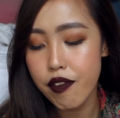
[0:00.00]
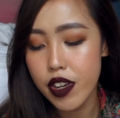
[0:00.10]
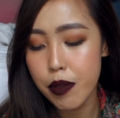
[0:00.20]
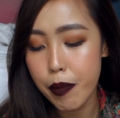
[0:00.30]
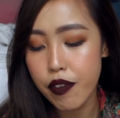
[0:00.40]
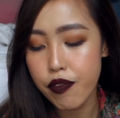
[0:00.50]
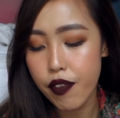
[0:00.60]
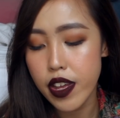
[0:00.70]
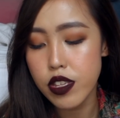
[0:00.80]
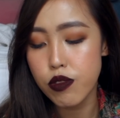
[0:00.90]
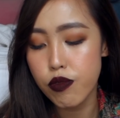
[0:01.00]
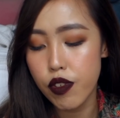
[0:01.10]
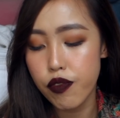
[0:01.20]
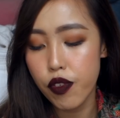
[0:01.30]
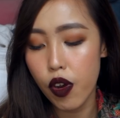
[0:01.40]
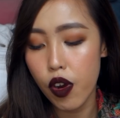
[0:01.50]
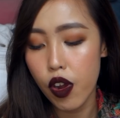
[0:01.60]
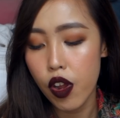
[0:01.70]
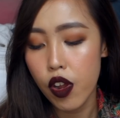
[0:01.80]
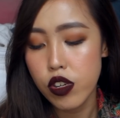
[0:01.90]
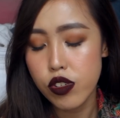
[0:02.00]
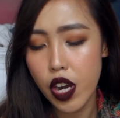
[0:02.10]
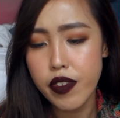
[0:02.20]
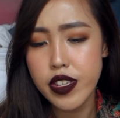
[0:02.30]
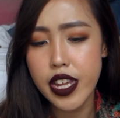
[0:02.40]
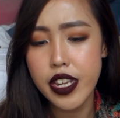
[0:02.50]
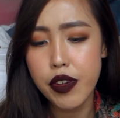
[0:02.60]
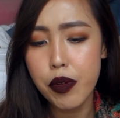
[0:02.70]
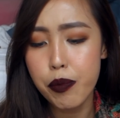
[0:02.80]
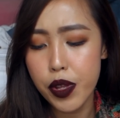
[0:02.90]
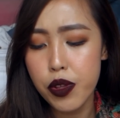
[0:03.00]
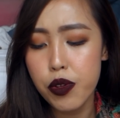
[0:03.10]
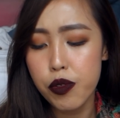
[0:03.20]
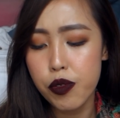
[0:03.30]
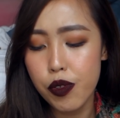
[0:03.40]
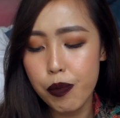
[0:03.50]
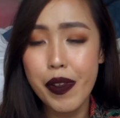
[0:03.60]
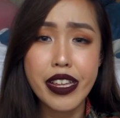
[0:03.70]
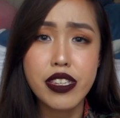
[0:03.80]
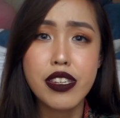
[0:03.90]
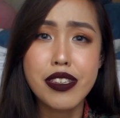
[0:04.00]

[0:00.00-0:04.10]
really make friends with your drivers and they will bring you places.